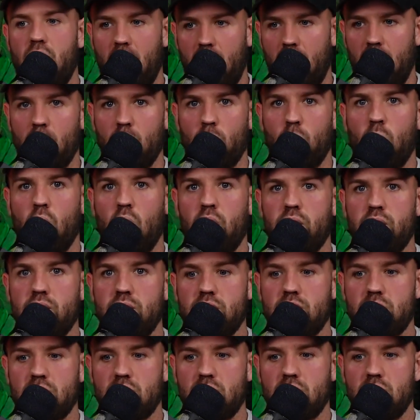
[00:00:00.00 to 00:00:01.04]
at
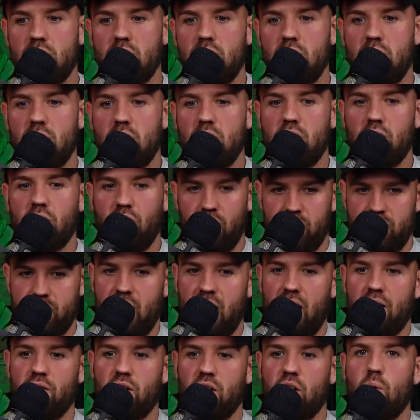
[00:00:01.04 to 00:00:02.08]
once because
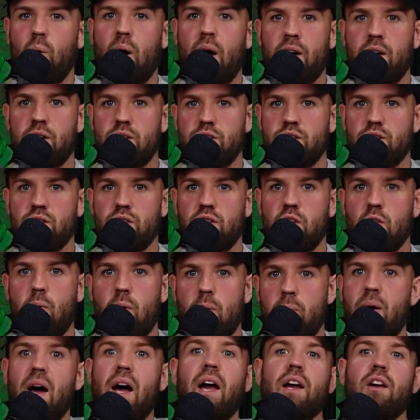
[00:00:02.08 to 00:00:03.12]
that requires you to be
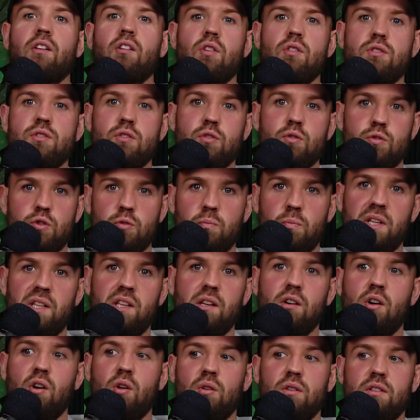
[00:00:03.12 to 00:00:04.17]
banging on social
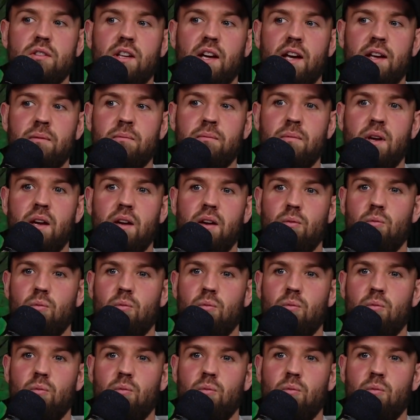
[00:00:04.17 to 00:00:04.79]
media all the time,